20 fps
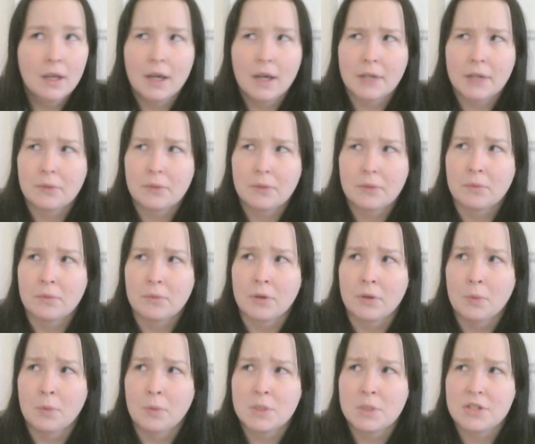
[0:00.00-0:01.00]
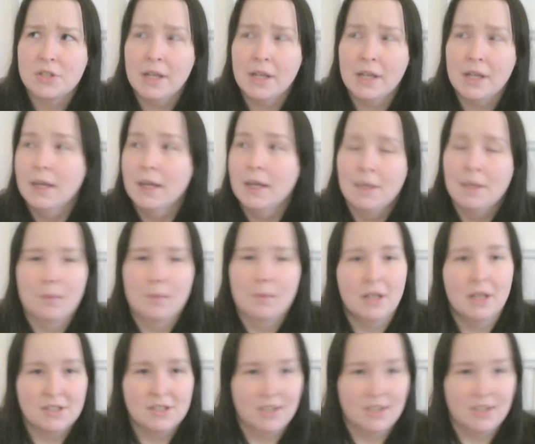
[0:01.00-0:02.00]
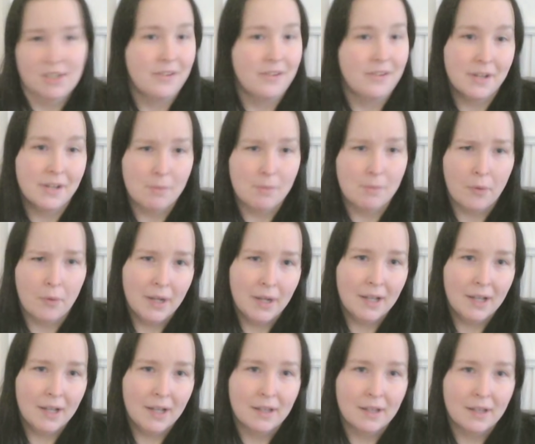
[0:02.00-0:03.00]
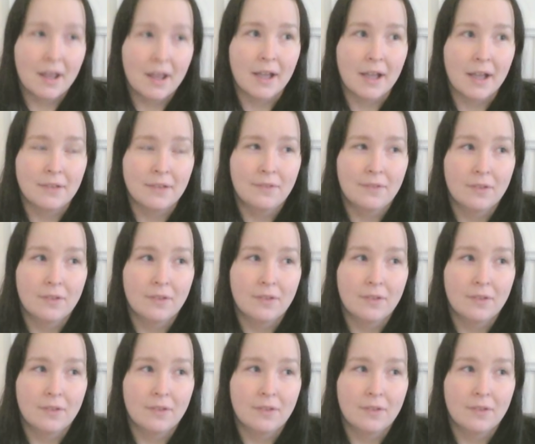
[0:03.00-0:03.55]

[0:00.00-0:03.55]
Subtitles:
I don't know which day, but I checked it in the morning and I had